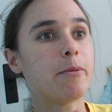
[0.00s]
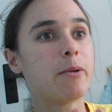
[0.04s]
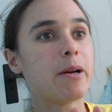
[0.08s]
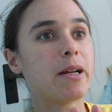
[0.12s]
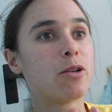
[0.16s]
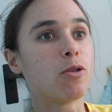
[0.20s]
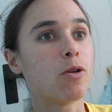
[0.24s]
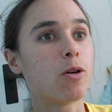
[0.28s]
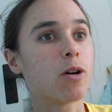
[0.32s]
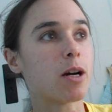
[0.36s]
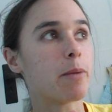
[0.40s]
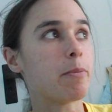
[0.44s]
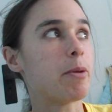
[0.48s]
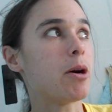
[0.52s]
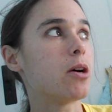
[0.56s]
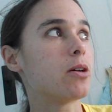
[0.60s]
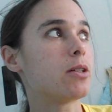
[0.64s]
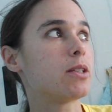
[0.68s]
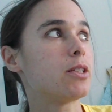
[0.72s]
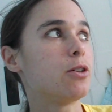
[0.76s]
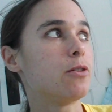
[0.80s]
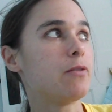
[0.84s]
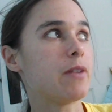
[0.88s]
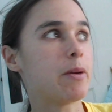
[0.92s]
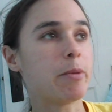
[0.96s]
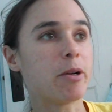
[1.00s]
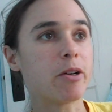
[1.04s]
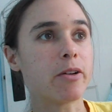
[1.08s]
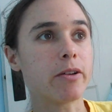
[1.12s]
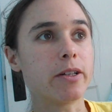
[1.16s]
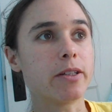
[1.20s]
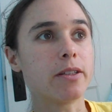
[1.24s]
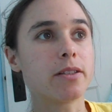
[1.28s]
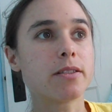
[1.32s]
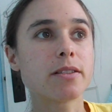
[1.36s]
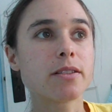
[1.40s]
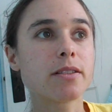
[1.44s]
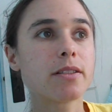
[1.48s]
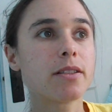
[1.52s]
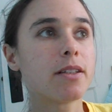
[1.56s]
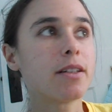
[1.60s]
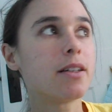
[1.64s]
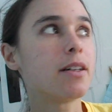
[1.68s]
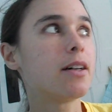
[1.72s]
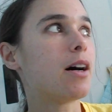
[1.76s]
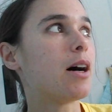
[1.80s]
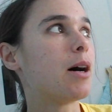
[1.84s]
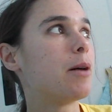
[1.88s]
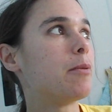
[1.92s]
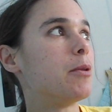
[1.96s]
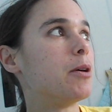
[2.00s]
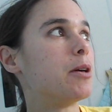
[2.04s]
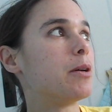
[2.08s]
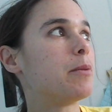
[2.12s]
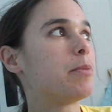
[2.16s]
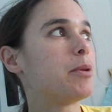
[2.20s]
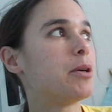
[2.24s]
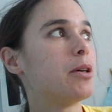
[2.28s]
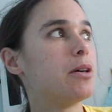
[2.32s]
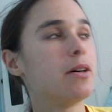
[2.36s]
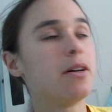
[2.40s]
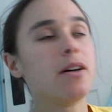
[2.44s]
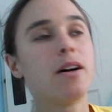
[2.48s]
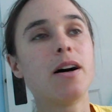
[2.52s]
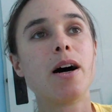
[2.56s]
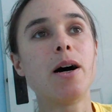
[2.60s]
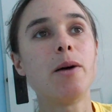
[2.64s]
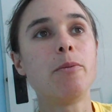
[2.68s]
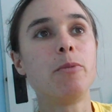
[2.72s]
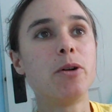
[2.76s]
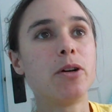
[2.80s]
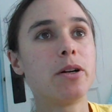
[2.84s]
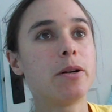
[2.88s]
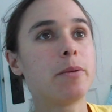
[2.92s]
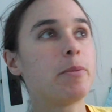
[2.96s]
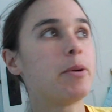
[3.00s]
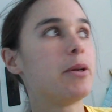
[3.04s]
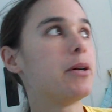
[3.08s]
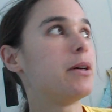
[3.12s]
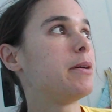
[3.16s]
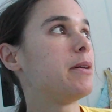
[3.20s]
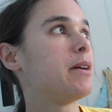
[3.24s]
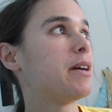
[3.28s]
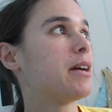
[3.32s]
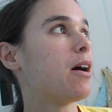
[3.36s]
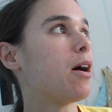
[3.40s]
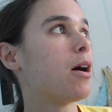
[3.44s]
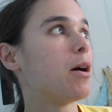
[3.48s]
we're not the party of immigrants. We don't represent